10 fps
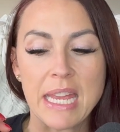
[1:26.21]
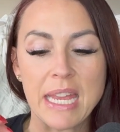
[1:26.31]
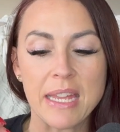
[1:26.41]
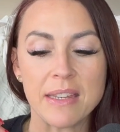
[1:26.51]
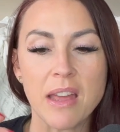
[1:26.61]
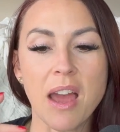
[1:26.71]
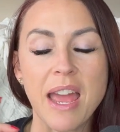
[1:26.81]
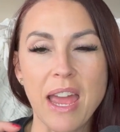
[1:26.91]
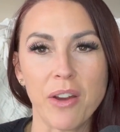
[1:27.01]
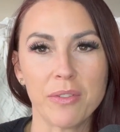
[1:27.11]
in
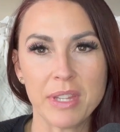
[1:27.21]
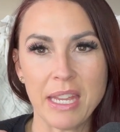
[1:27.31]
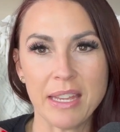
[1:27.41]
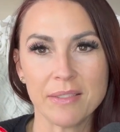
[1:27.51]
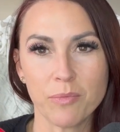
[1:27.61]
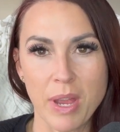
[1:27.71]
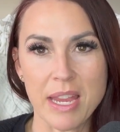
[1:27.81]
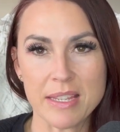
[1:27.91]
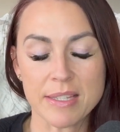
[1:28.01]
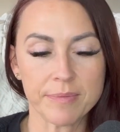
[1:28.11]
not healthy
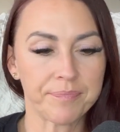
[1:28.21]
ways.